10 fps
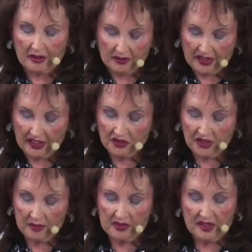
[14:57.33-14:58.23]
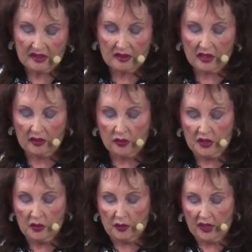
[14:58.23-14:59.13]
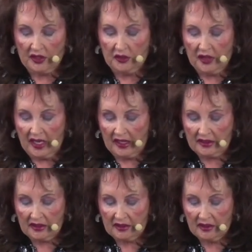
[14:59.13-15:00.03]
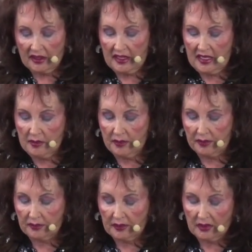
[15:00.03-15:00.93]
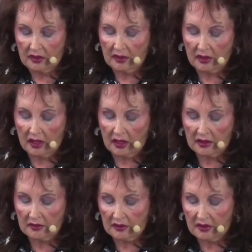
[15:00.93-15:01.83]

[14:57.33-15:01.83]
King James says, and when you pray, do not keep on